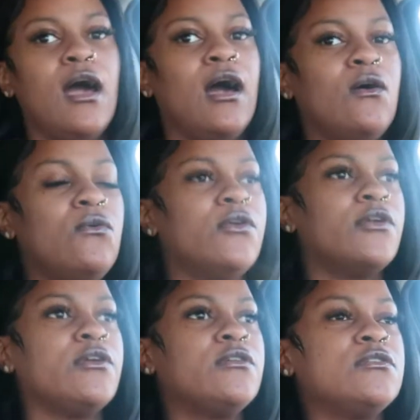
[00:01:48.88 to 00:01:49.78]
i
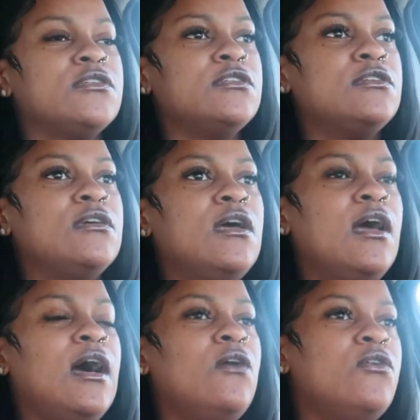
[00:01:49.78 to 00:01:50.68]
ordered
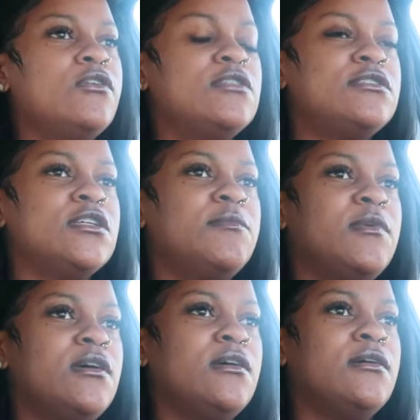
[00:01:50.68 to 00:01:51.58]
i ordered some
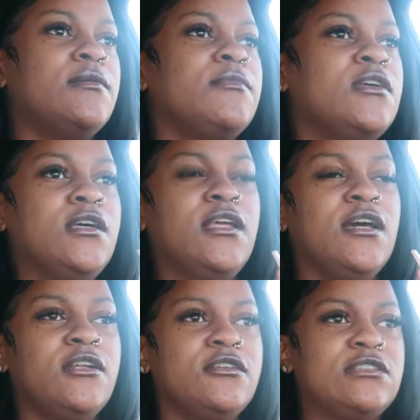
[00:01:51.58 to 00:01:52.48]
um cookie
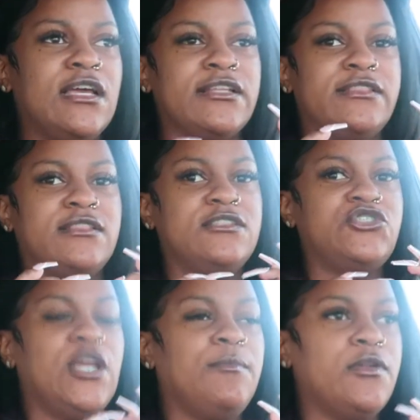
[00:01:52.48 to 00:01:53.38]
cutters like
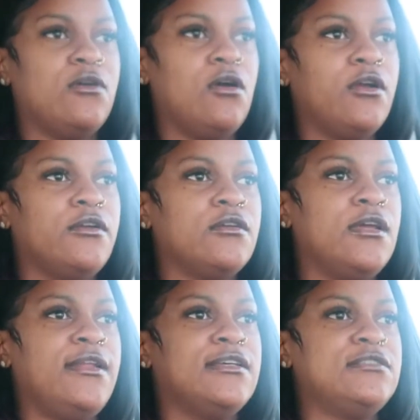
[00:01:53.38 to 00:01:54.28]
shape in a heart
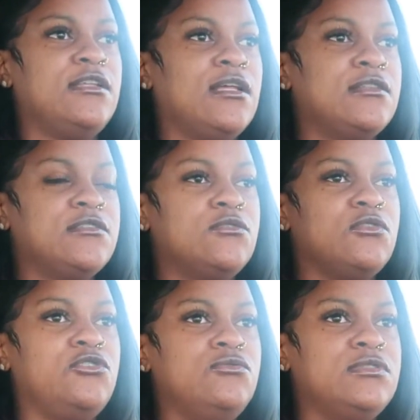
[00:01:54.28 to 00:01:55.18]
and I've seen like this little
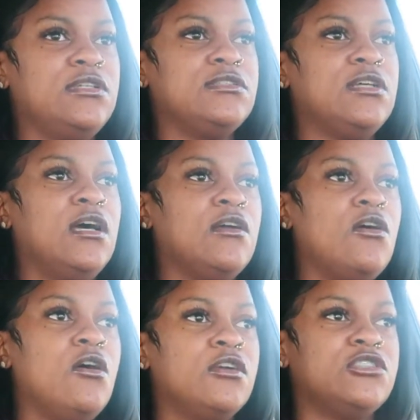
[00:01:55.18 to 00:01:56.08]
cute TikTok
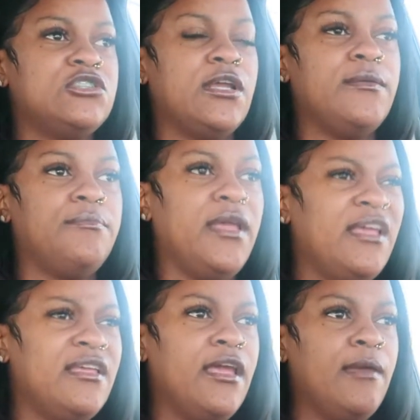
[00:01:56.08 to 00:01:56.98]
heart shaped
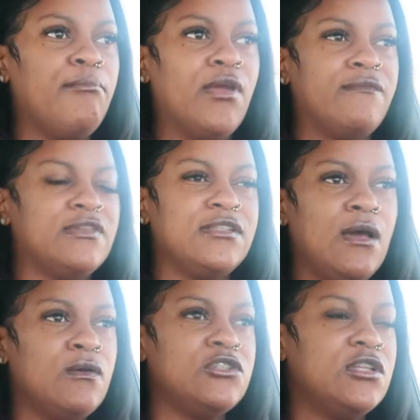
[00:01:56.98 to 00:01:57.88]
pancake breakfast
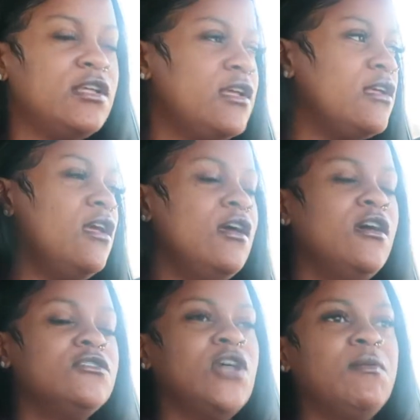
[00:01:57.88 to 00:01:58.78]
sandwich thing.
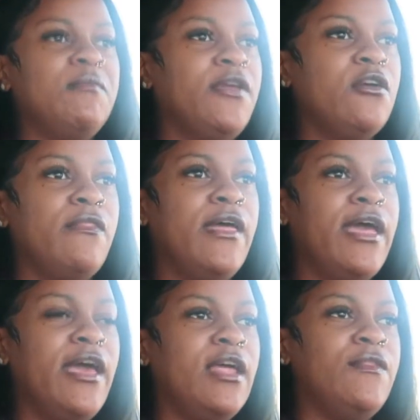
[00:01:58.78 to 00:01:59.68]
So I'm gonna make her
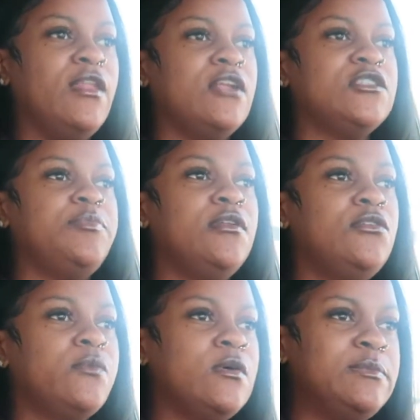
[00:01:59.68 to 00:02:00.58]
that and then like just put a
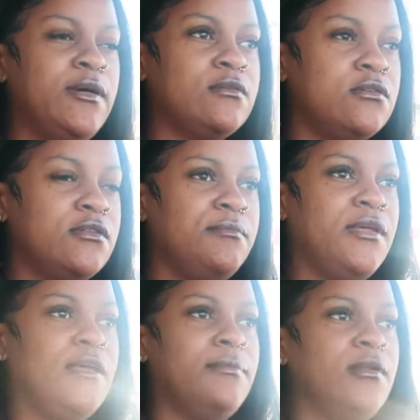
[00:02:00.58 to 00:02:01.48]
little rose petals on the
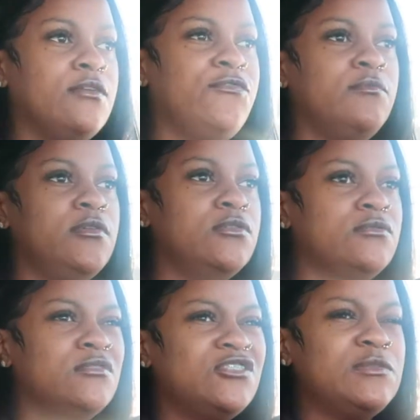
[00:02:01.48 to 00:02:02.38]
bed, put a few
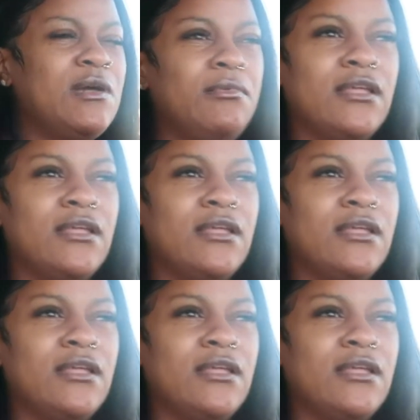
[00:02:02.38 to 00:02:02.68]
balloons and just probably